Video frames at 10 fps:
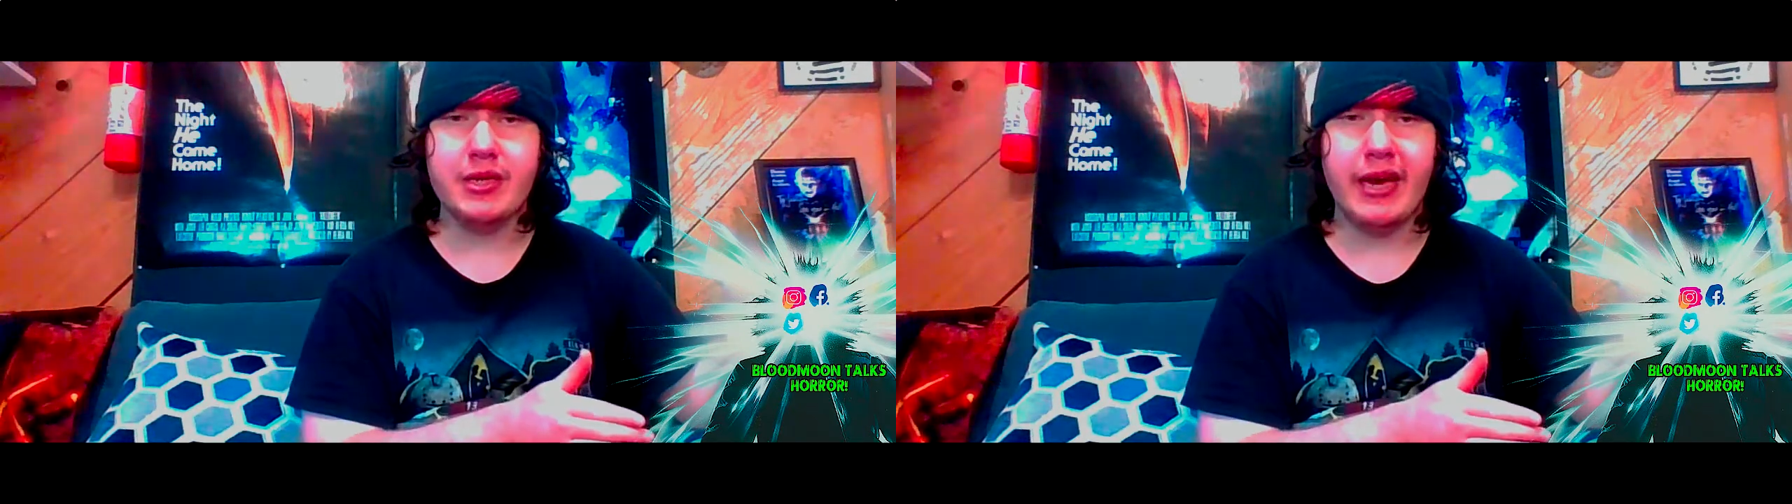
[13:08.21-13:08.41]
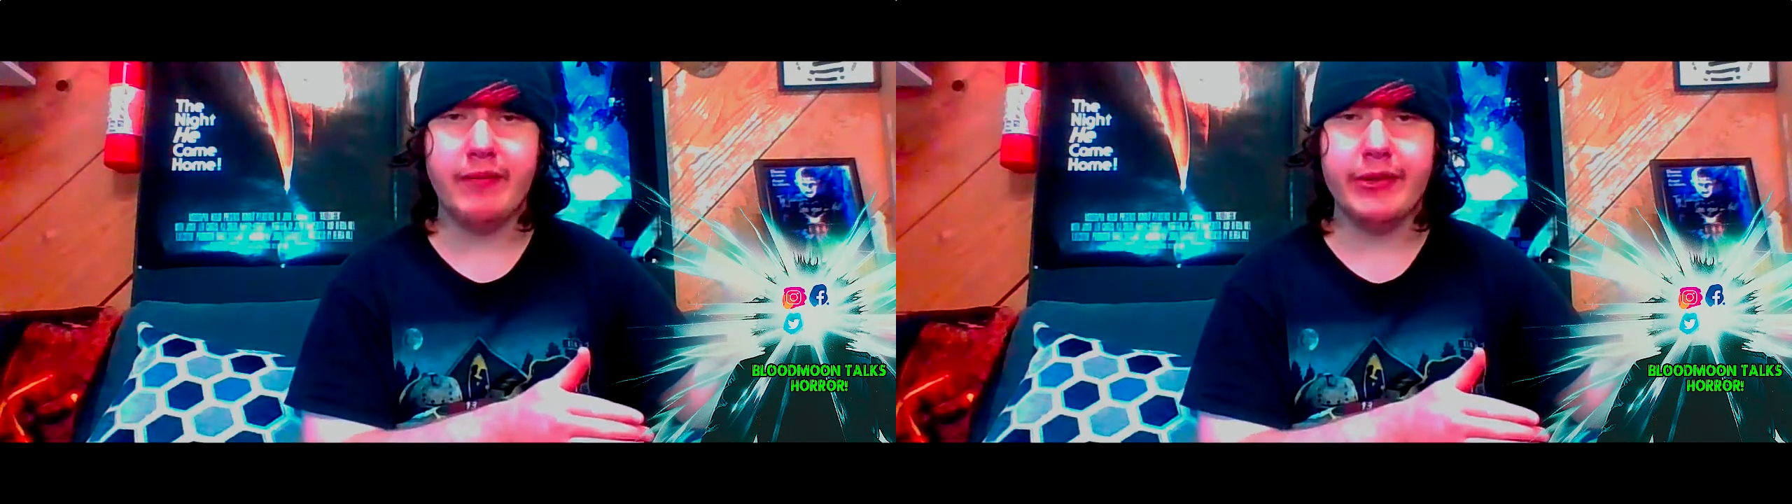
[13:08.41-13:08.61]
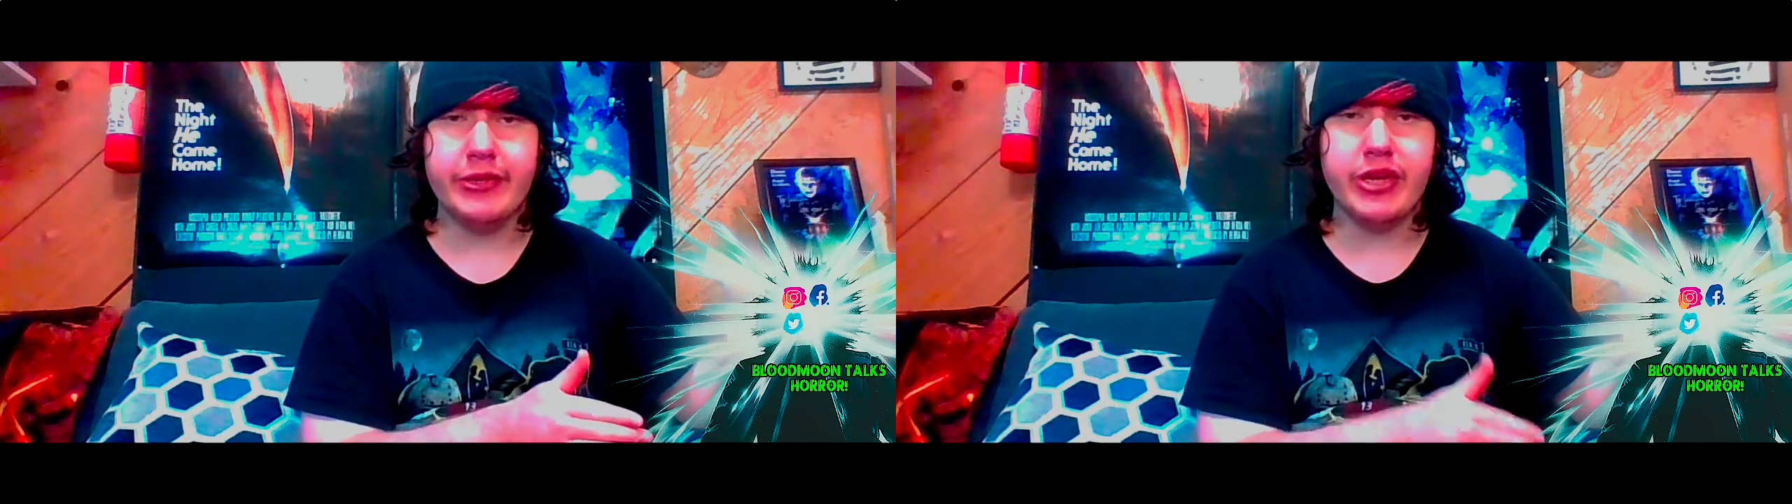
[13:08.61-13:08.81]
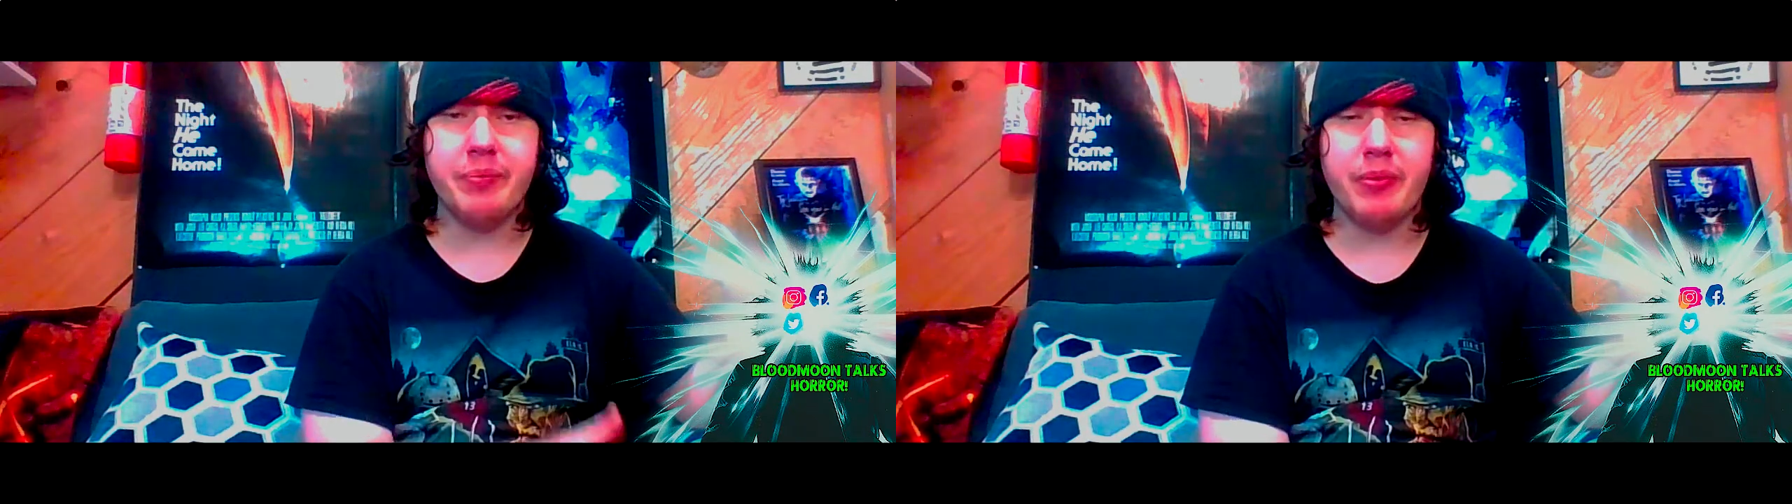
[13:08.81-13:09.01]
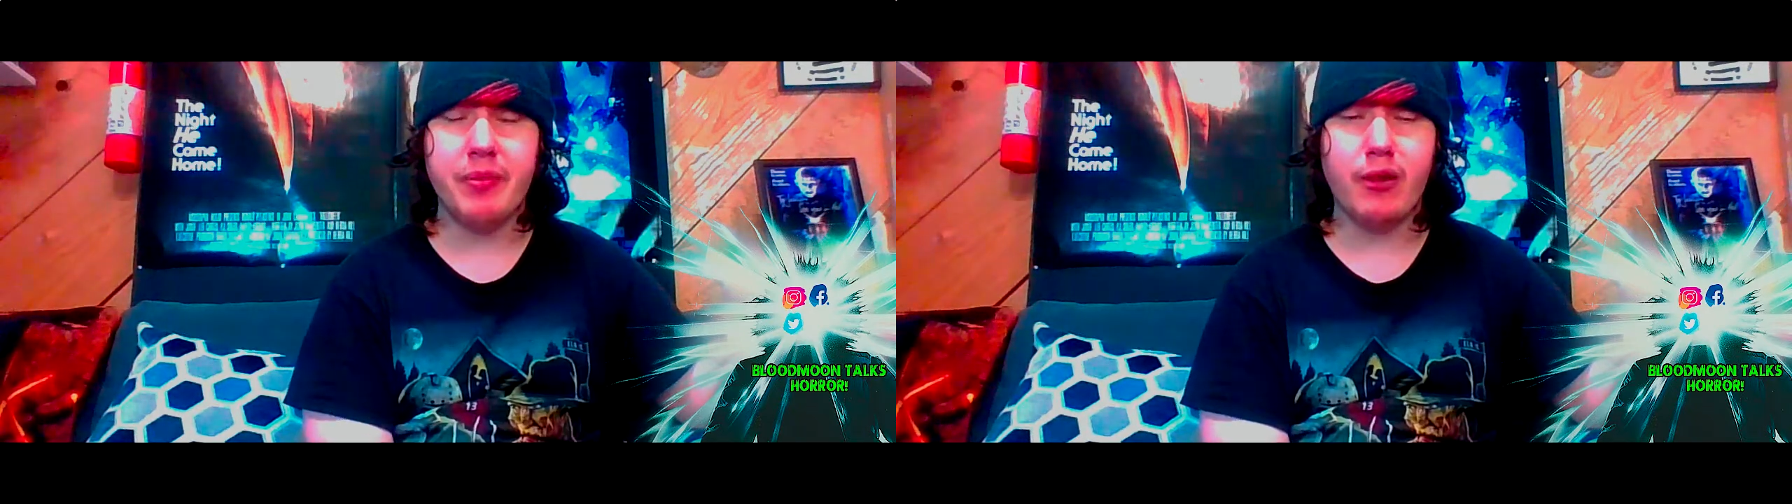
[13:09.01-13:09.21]
Halloween the Shape
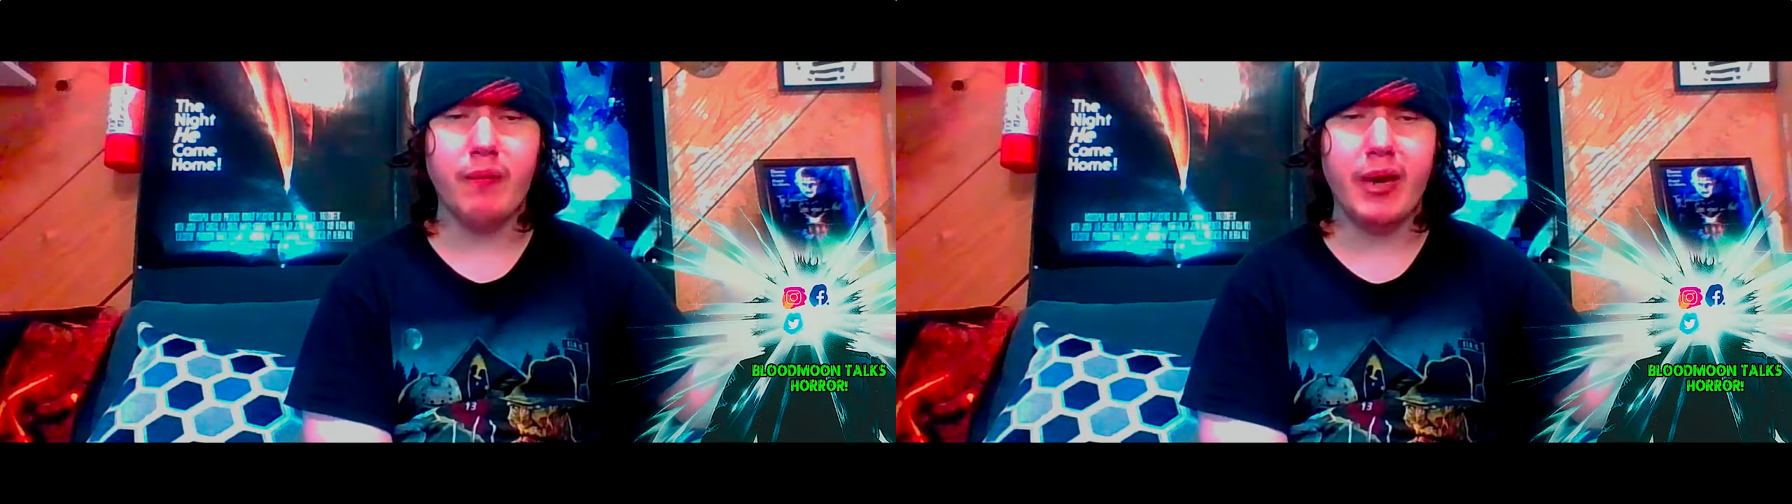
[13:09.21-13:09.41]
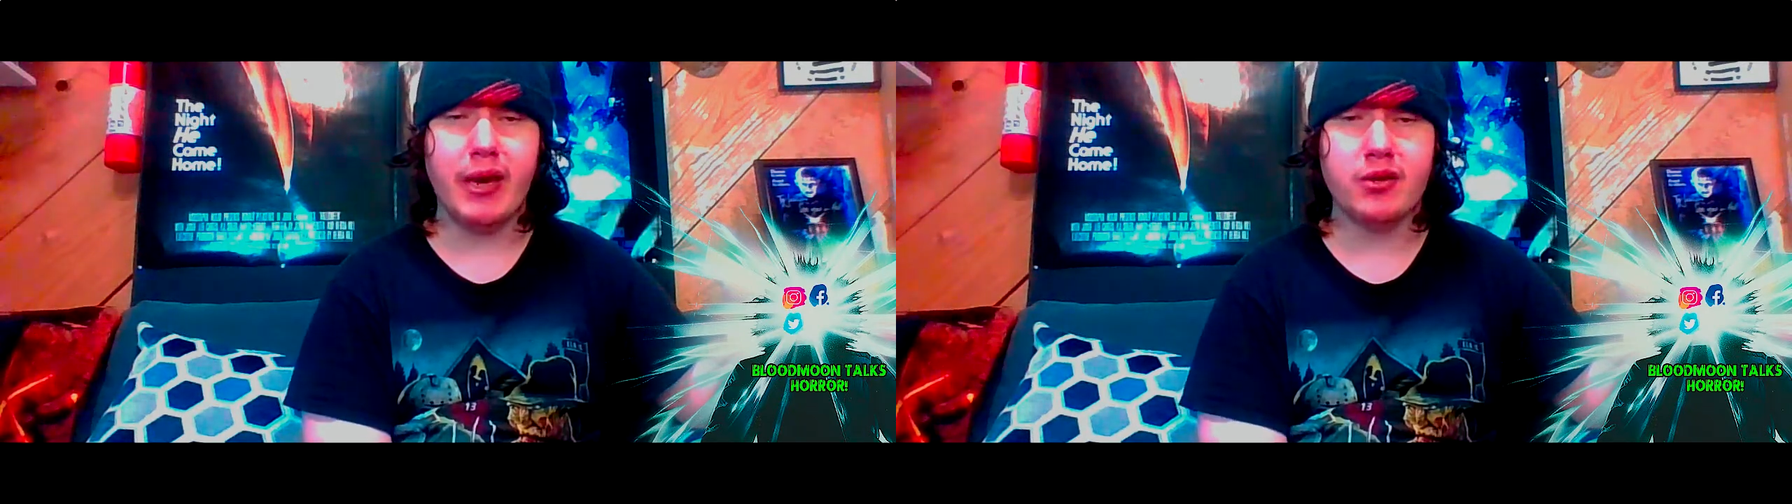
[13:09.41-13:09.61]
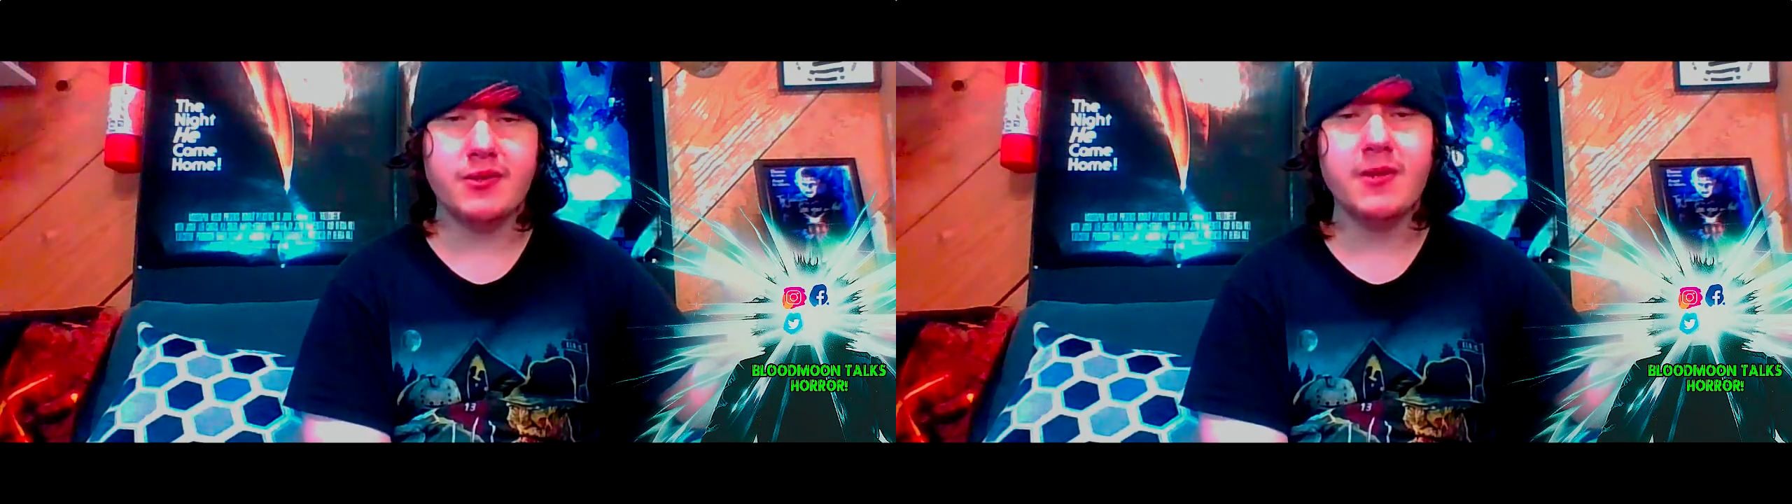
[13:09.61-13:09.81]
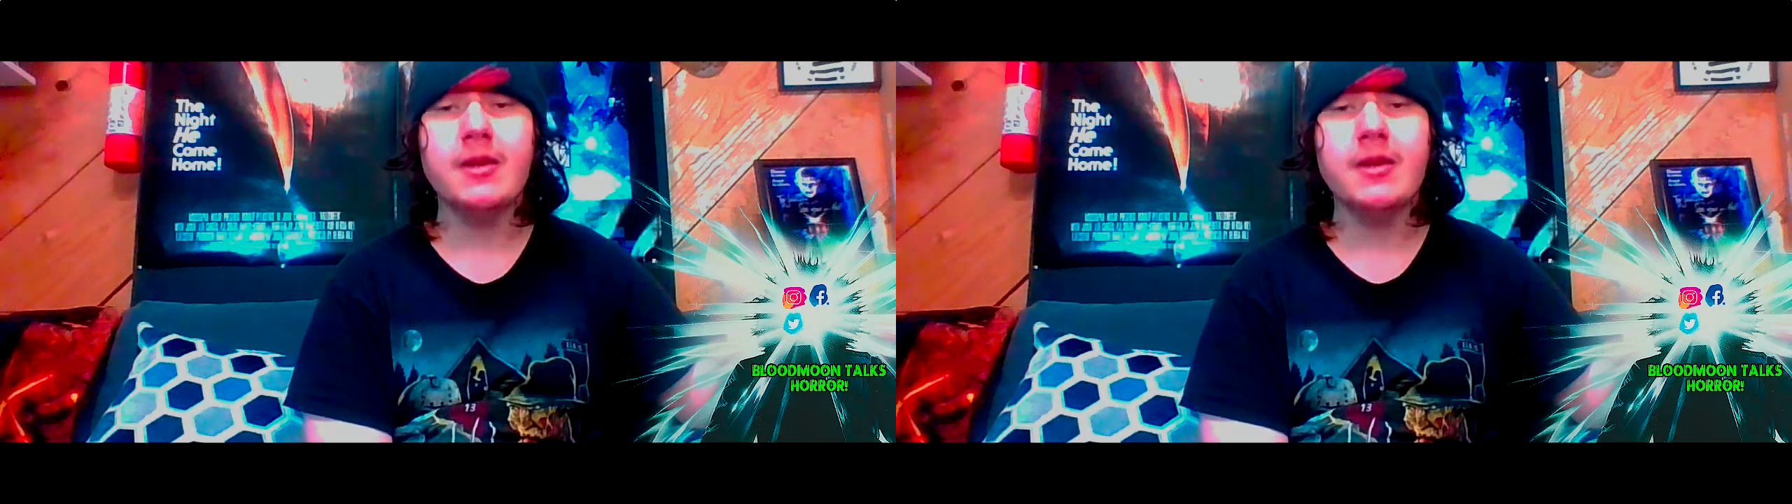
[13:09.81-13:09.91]
of Michael Myers,